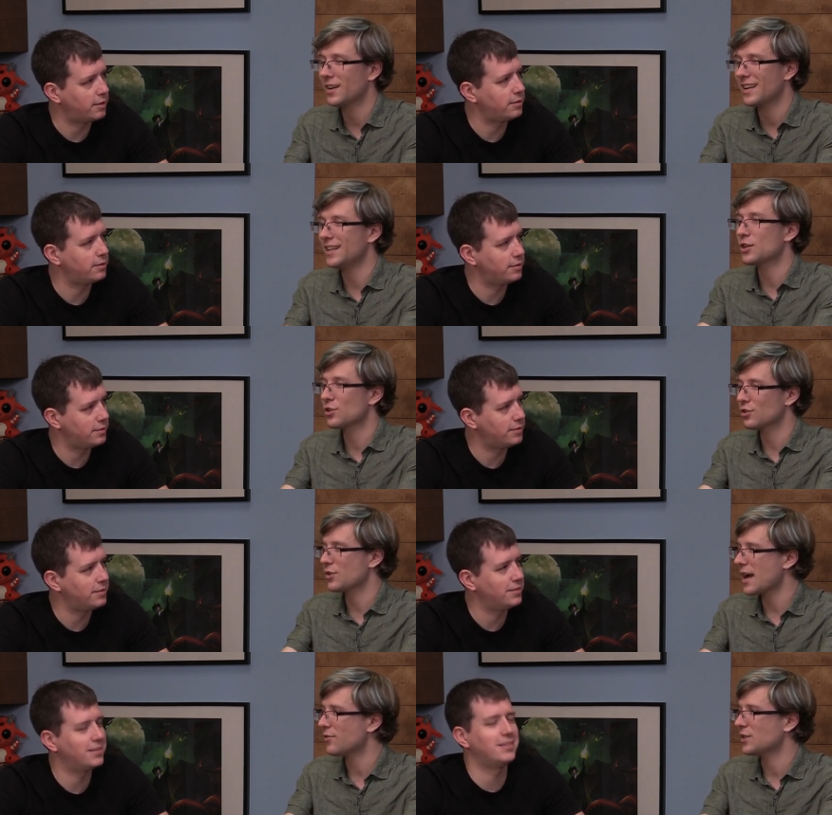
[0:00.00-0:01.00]
Speaker 1: Try run and...
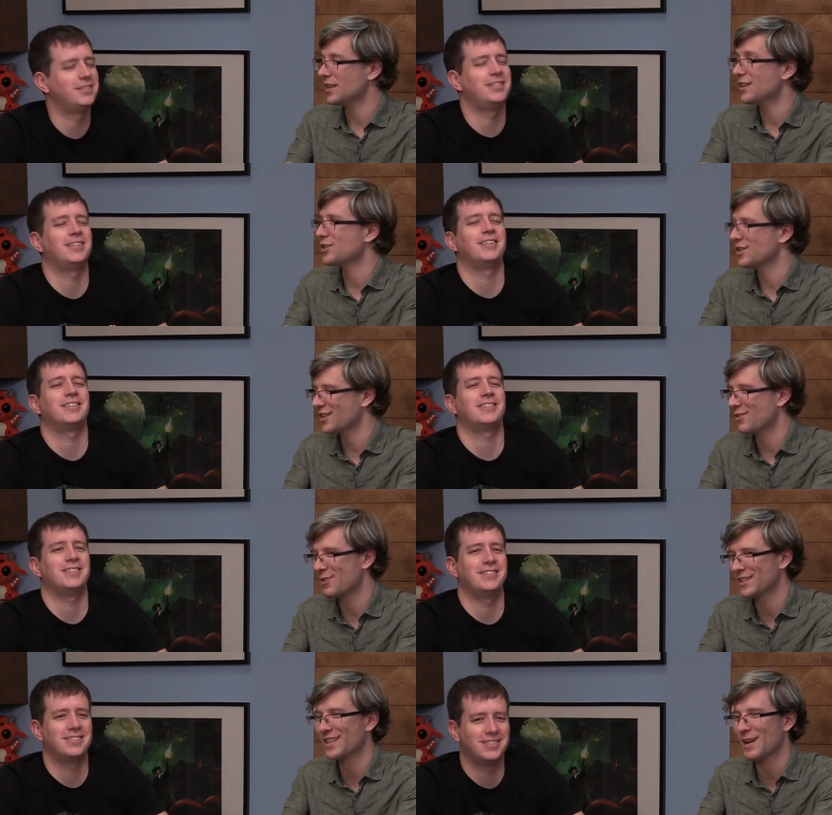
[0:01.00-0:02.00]
additional drafts in
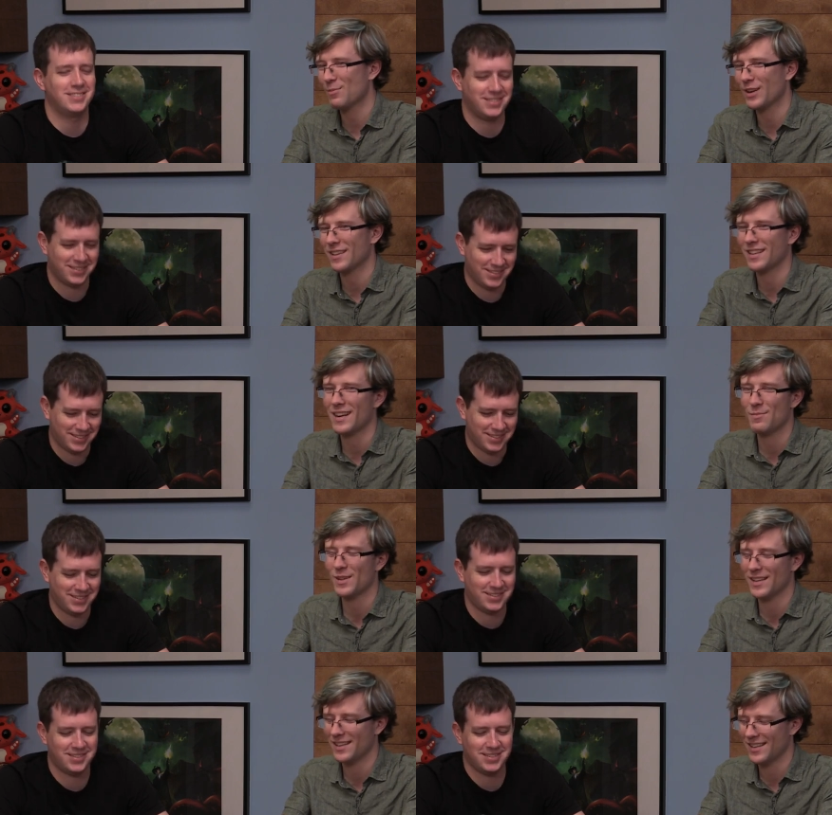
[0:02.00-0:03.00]
addition to the ones that I'm bring, that
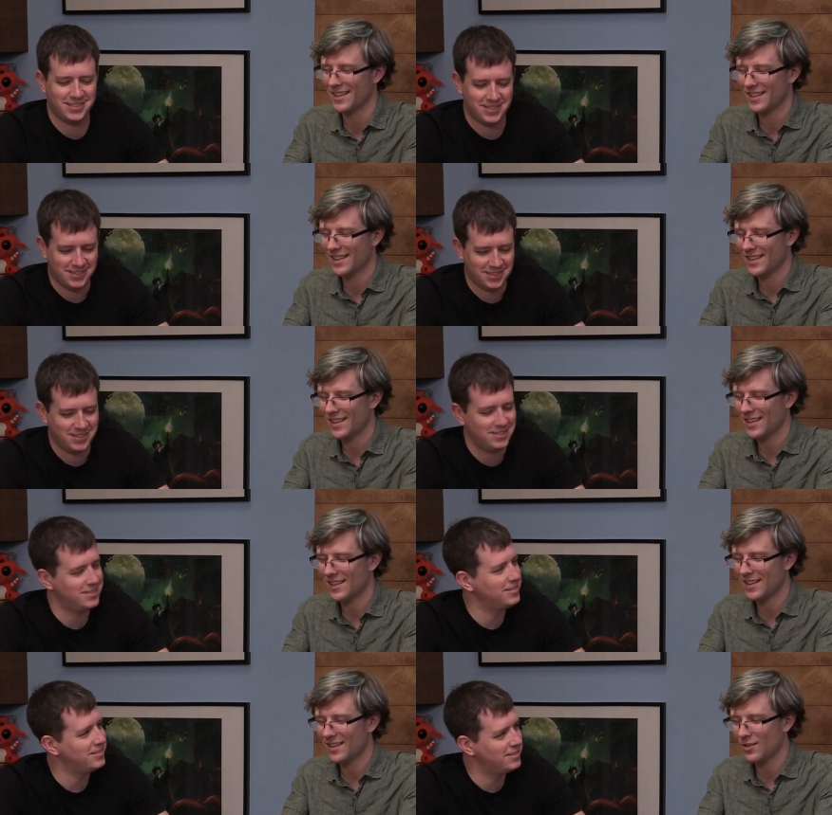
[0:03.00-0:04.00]
I'm uh,
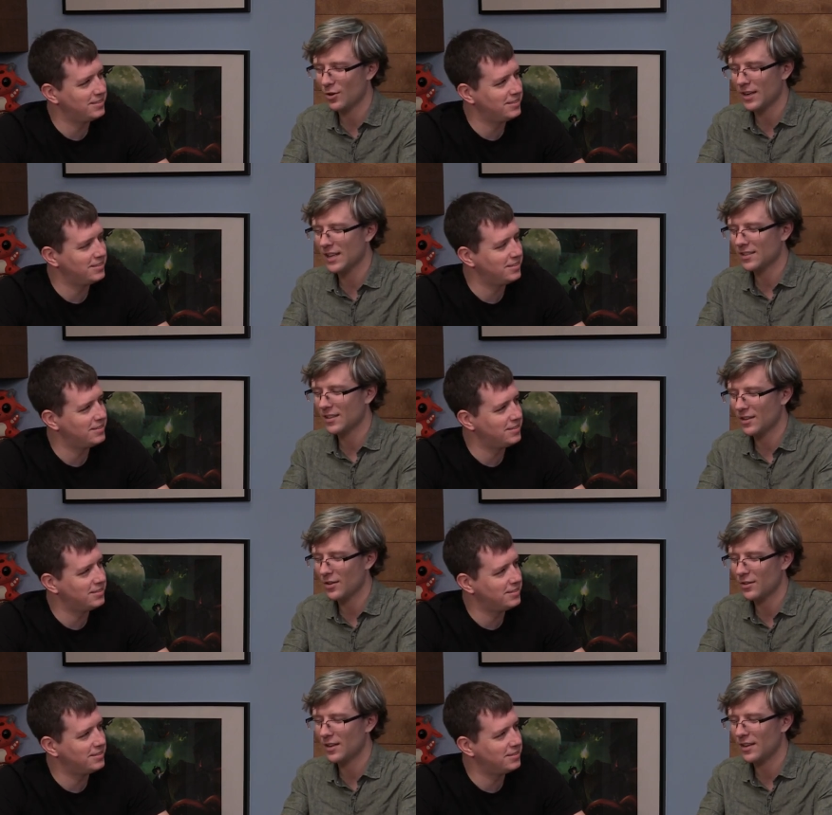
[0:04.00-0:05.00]
uh,
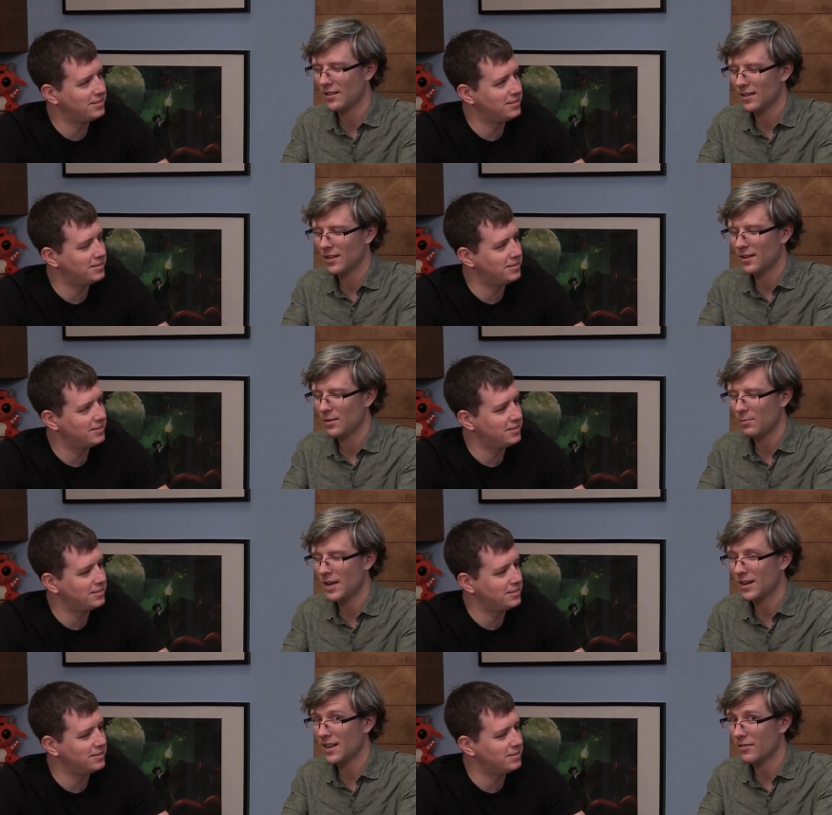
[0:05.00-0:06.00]
organizing. Although they
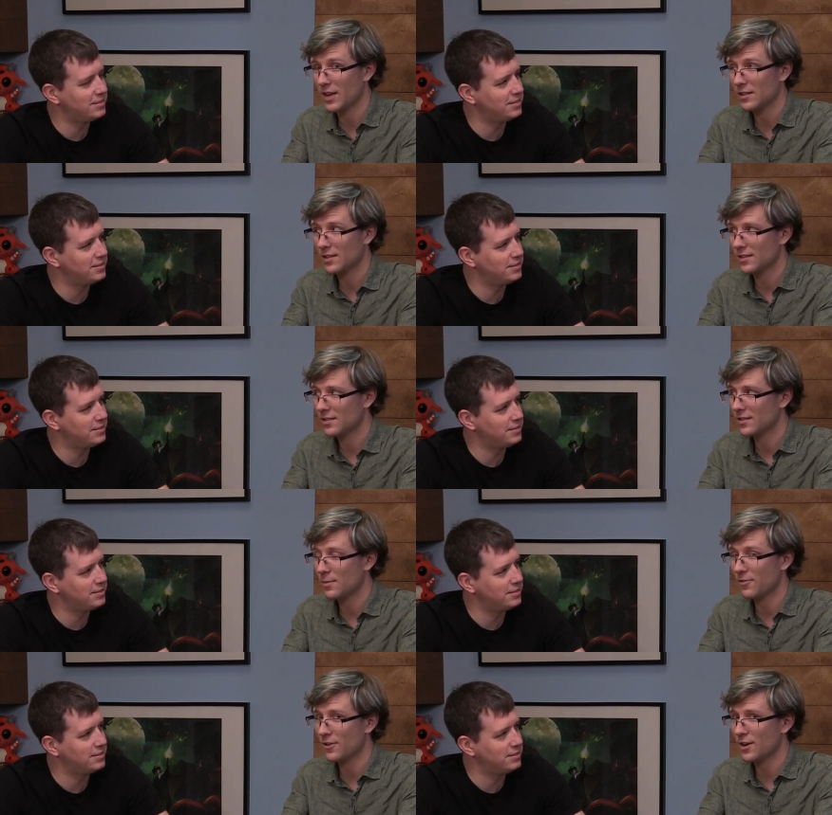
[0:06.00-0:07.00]
may not have access
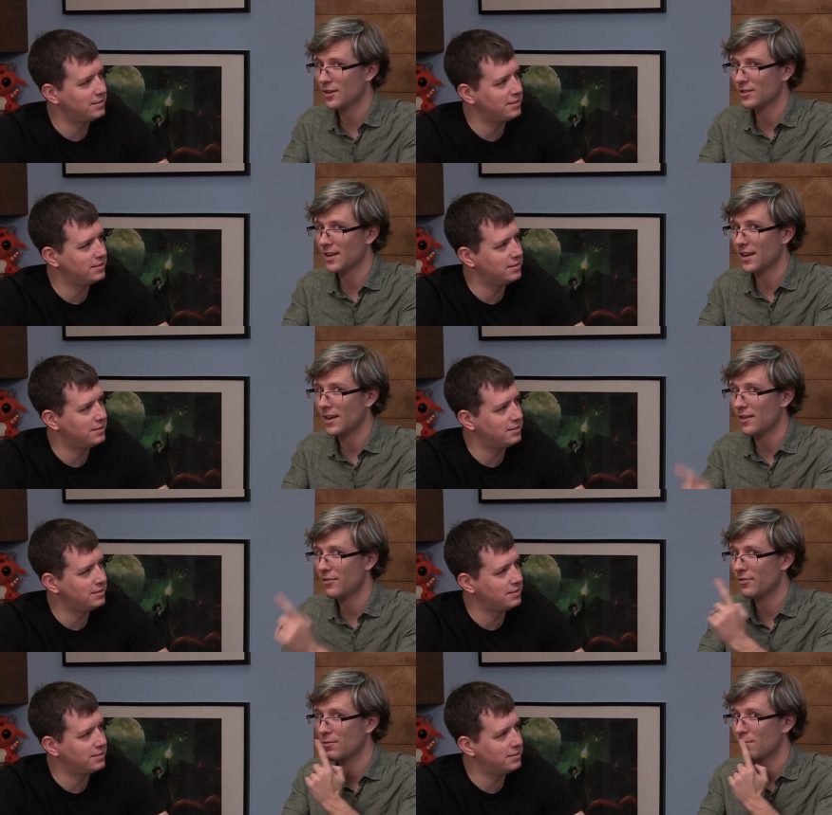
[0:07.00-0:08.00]
to some of the cards that I
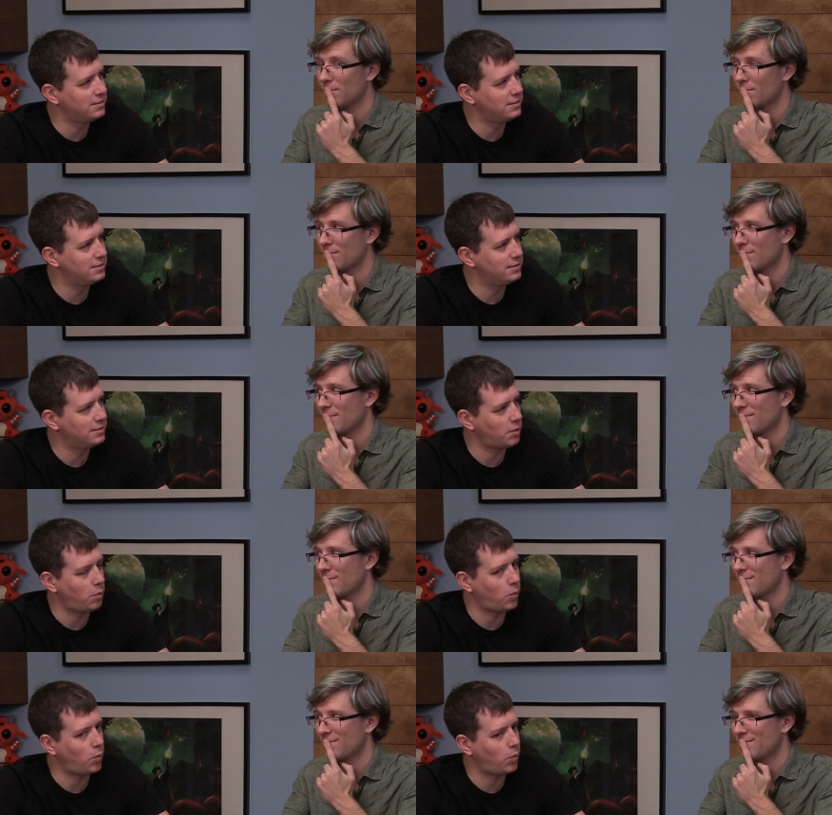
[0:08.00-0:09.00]
have.
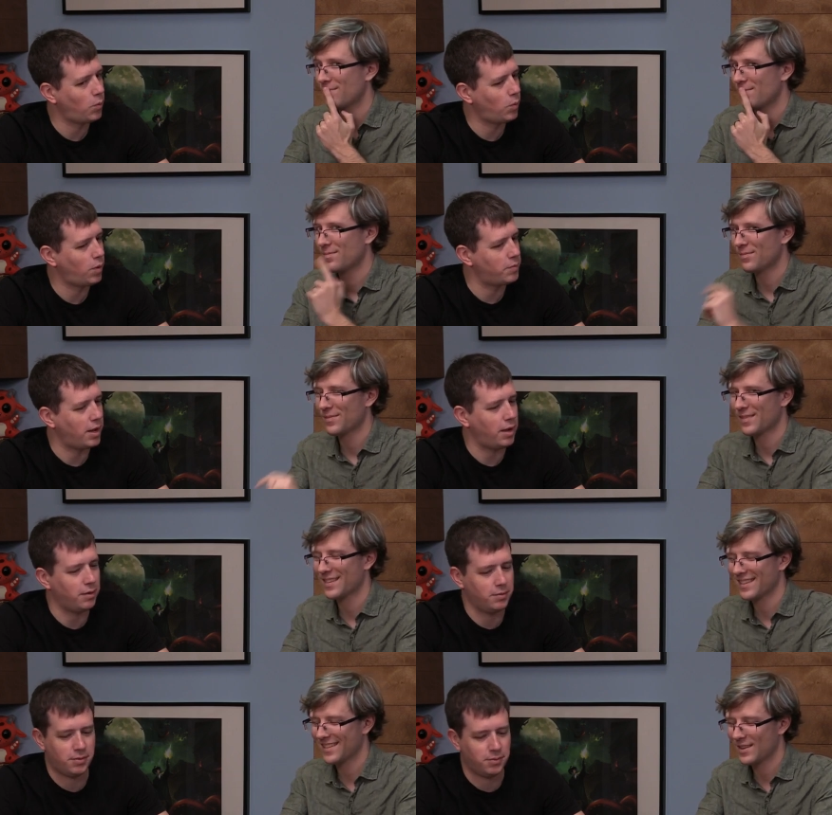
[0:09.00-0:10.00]
I
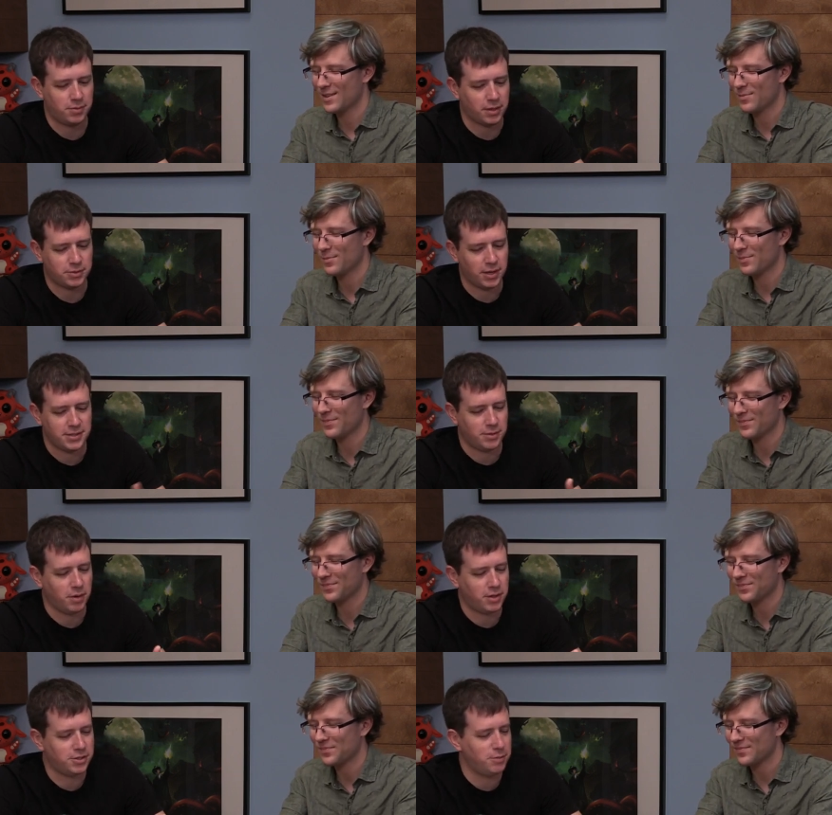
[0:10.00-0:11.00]
mean, how, that's, that's
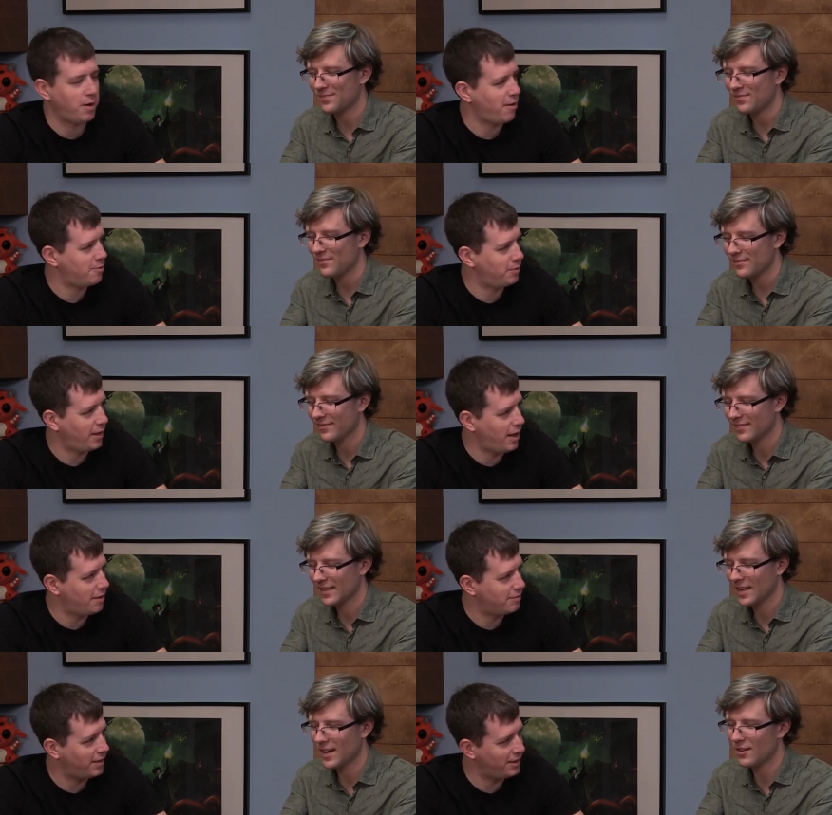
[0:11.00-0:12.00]
crazy. What could you
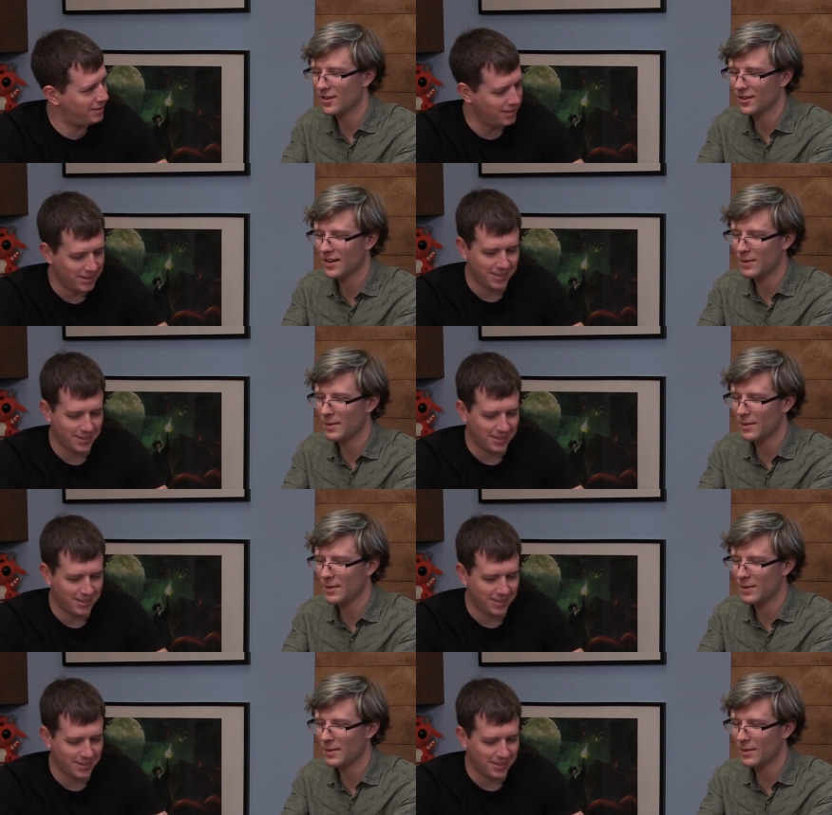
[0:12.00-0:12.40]
possibly
Speaker 2: have? That, I don't